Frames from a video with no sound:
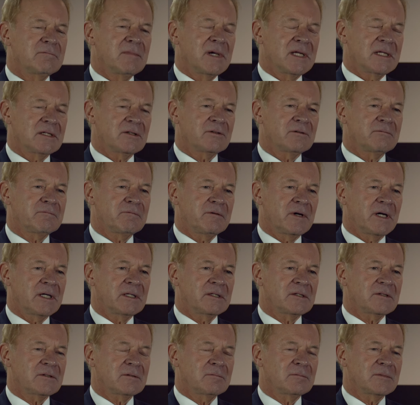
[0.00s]
manage to
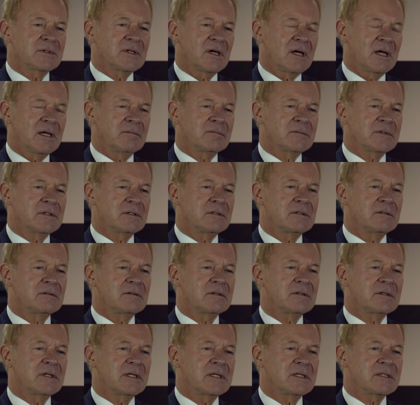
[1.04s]
find some time to do
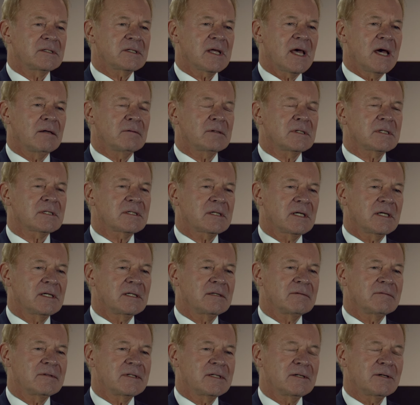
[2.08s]
things outside
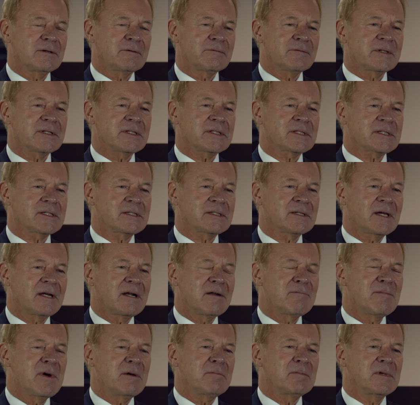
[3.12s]
of the office, because I
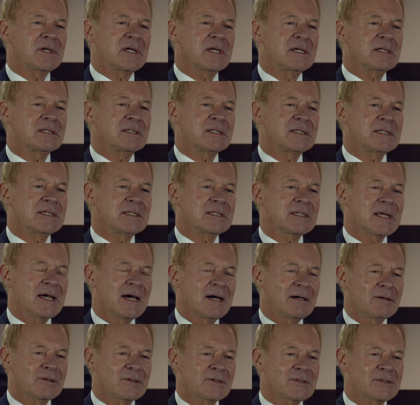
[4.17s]
remember going to his
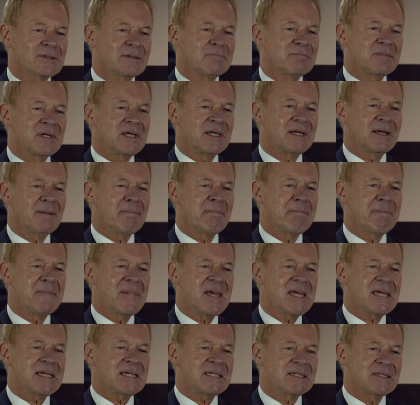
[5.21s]
house and being
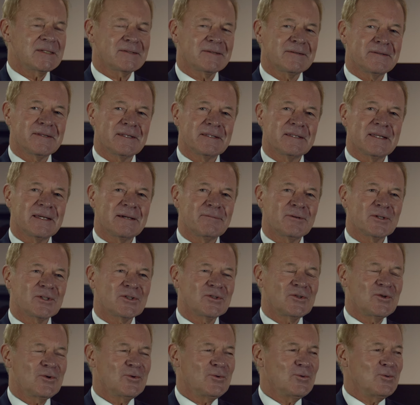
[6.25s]
amazed that there were
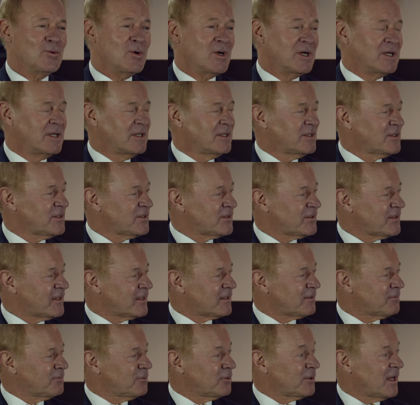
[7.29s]
two
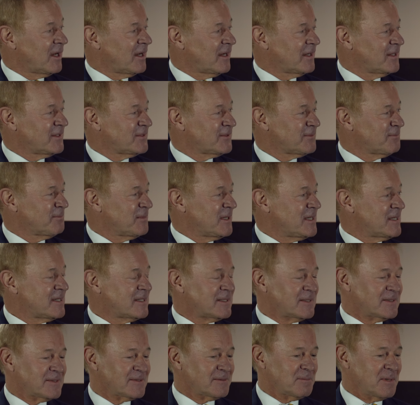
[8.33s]
six-foot-high
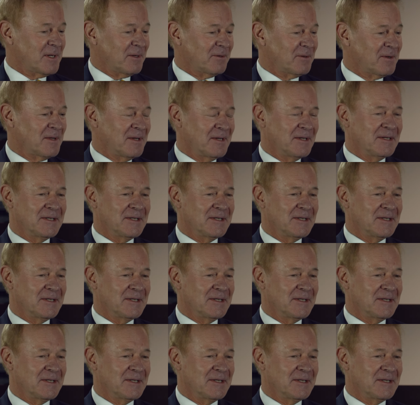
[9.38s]
speakers about